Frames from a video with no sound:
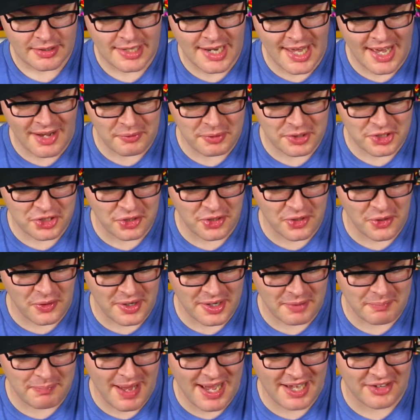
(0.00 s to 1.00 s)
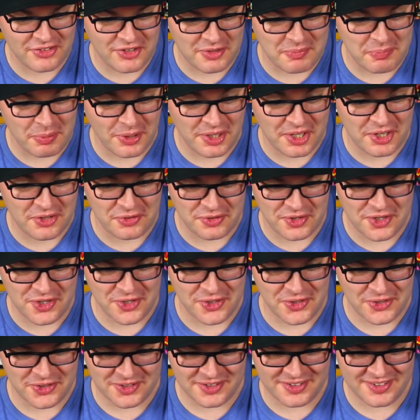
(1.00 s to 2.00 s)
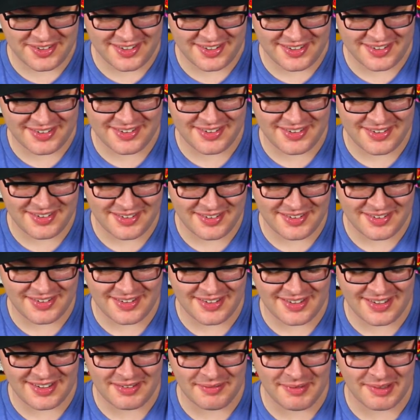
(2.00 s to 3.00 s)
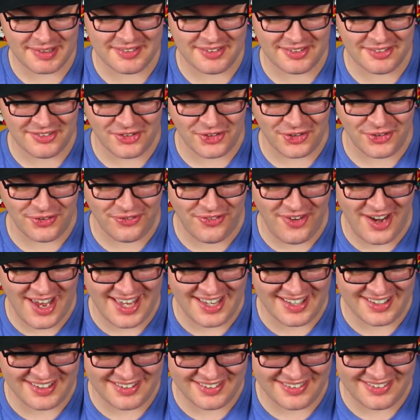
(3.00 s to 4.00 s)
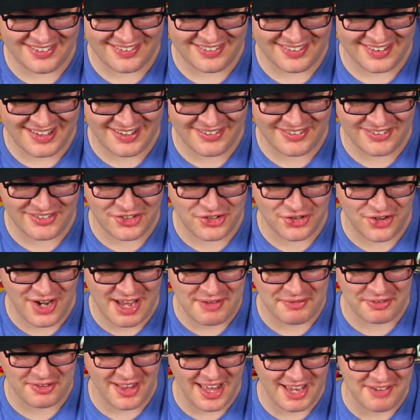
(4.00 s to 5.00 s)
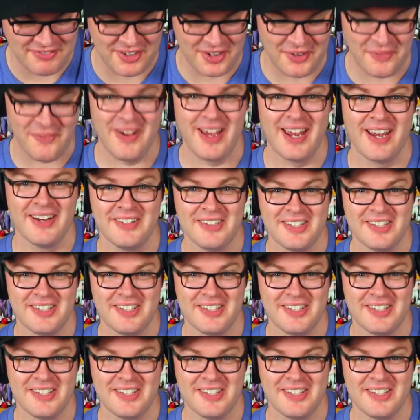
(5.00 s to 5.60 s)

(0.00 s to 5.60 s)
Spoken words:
Now, would you go on a Backstreet Boy cruise? Because my sister's friends, they travel everywhere